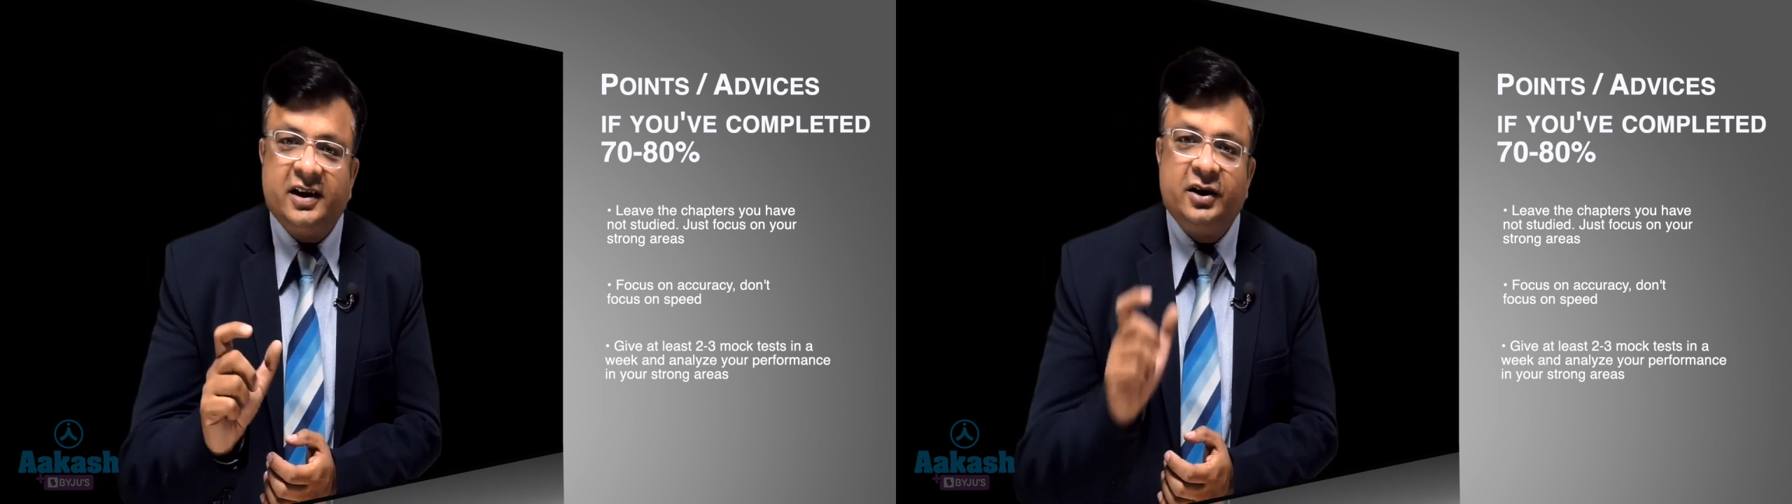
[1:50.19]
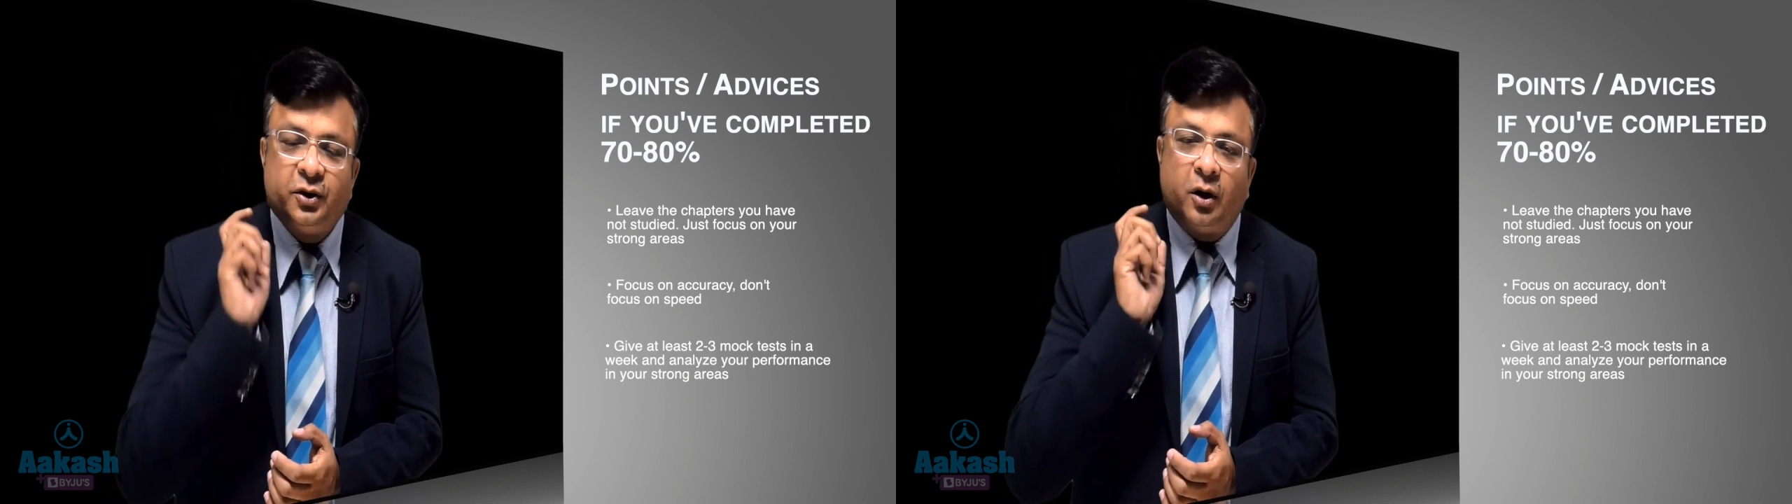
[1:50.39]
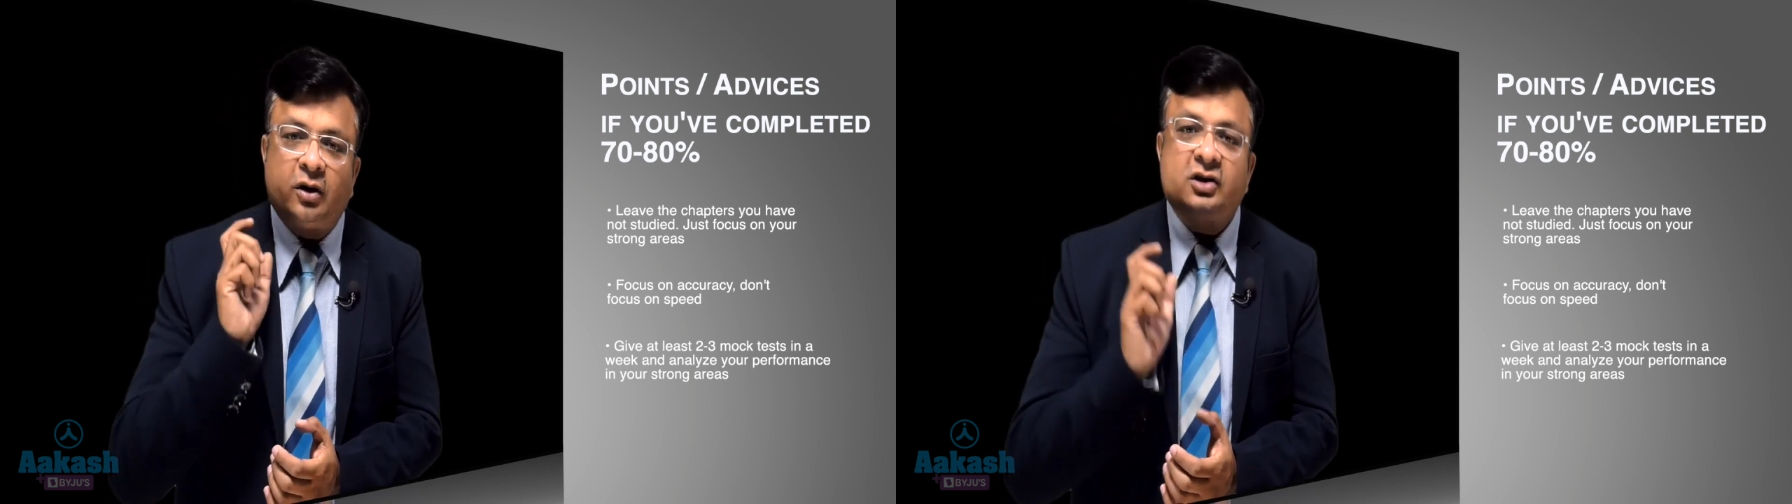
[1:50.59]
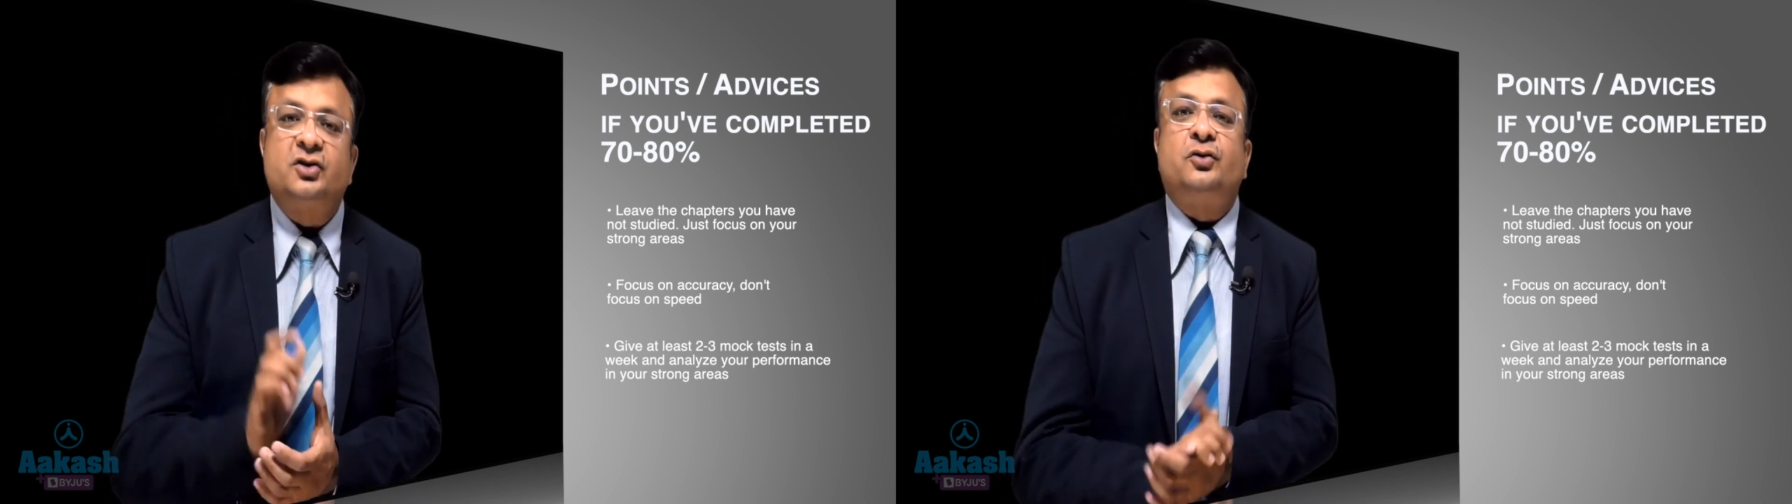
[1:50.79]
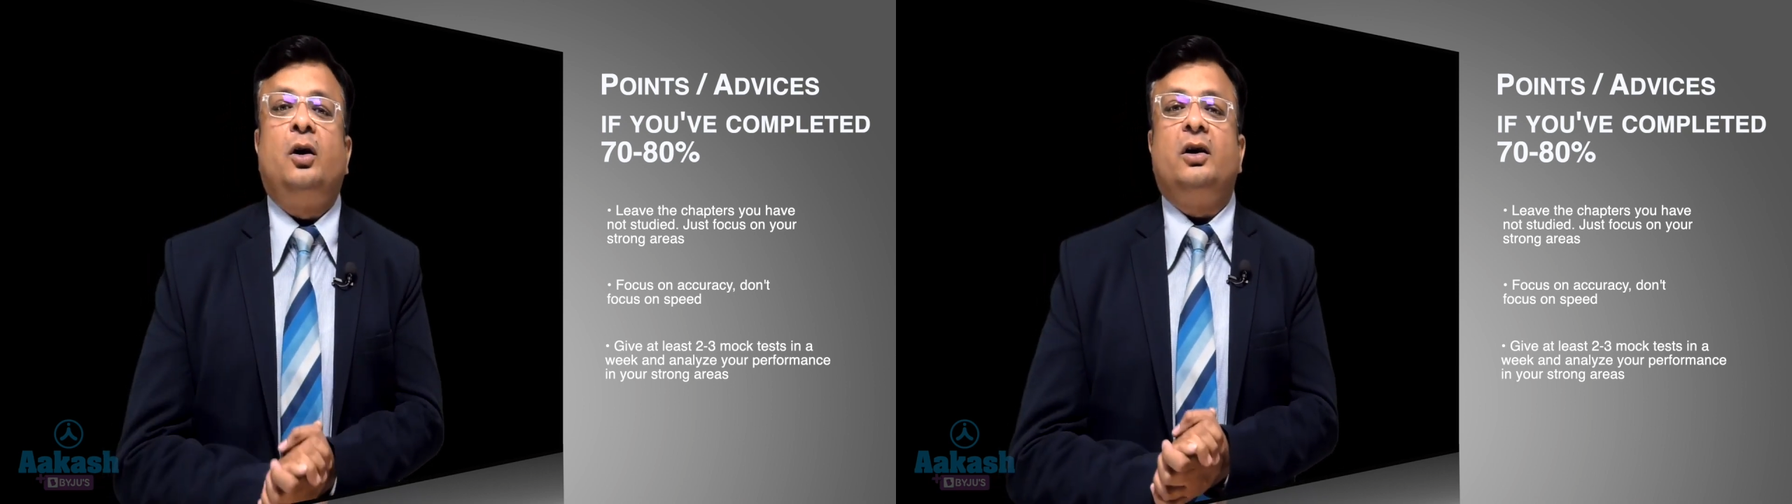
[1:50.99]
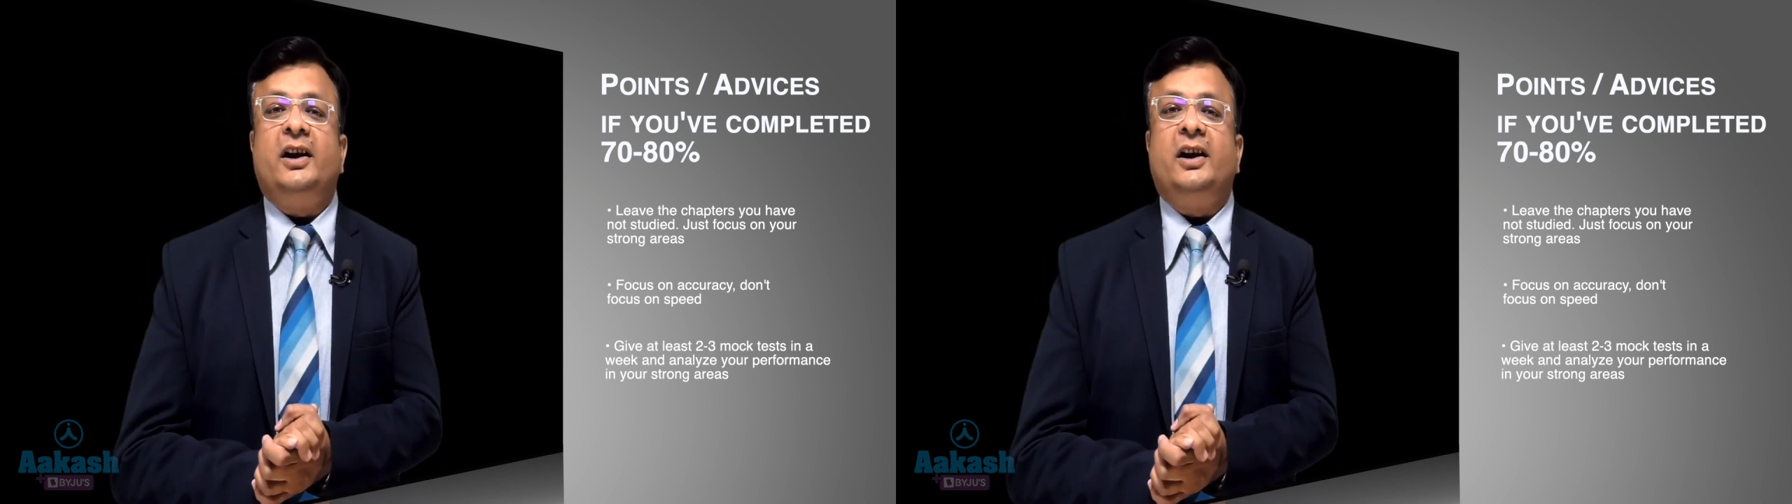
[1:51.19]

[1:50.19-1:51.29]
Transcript: in your strong